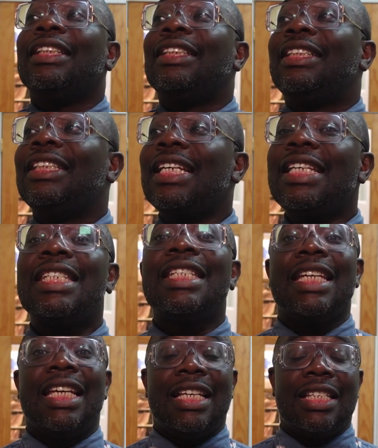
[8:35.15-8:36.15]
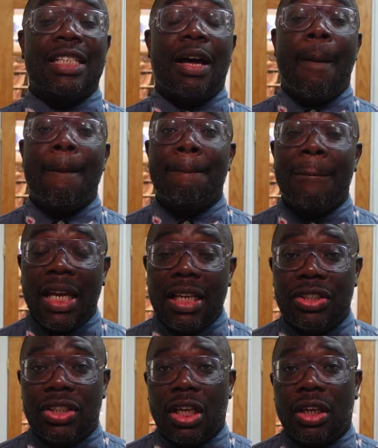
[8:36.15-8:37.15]
This is
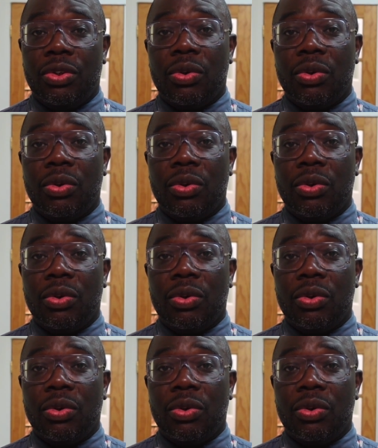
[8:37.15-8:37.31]
amazing.